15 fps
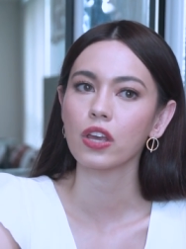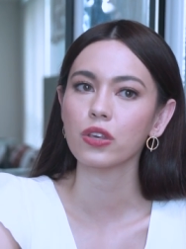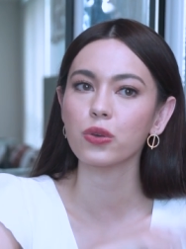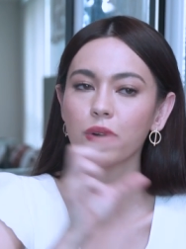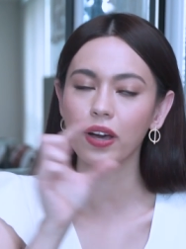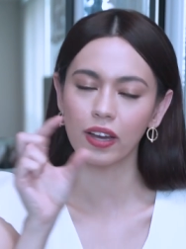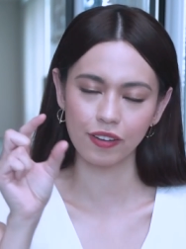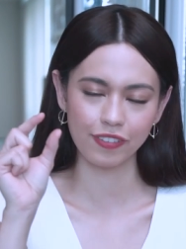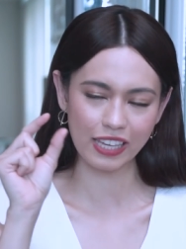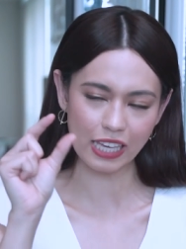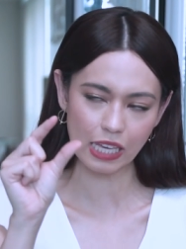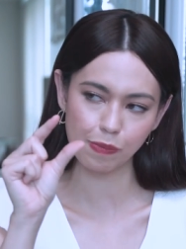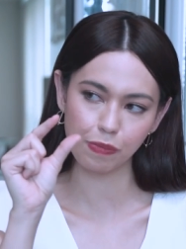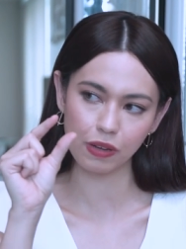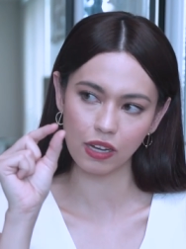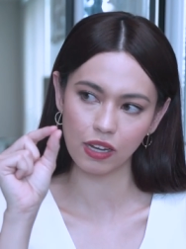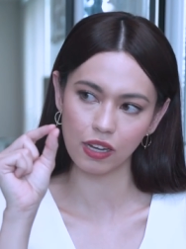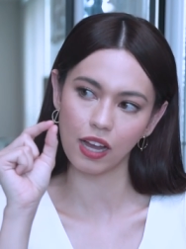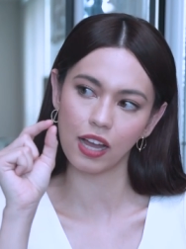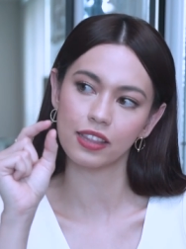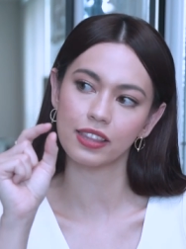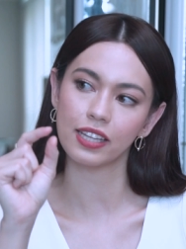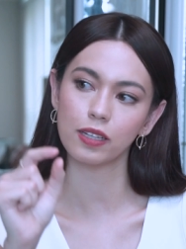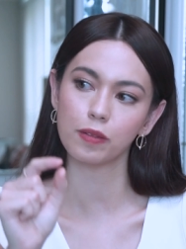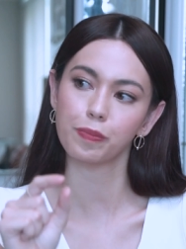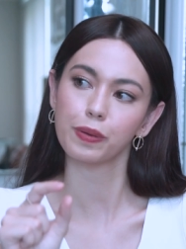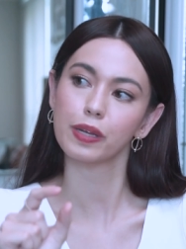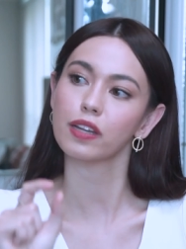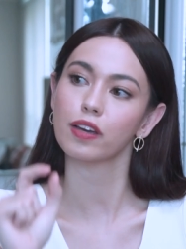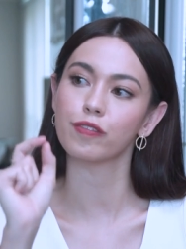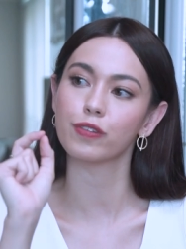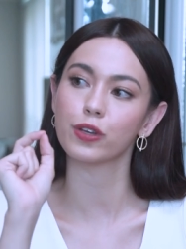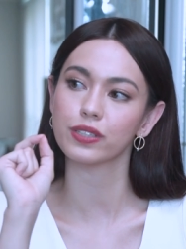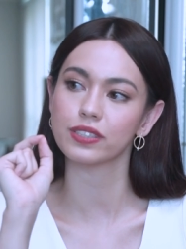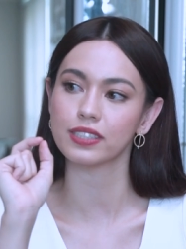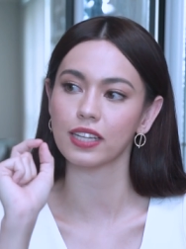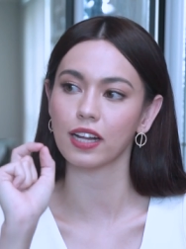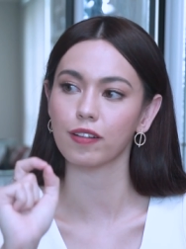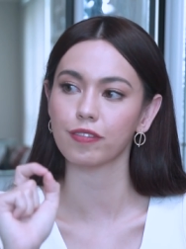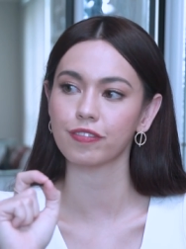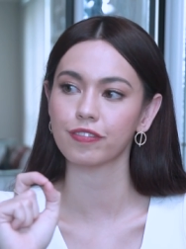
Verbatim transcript: you kind of keep a little bit of yourself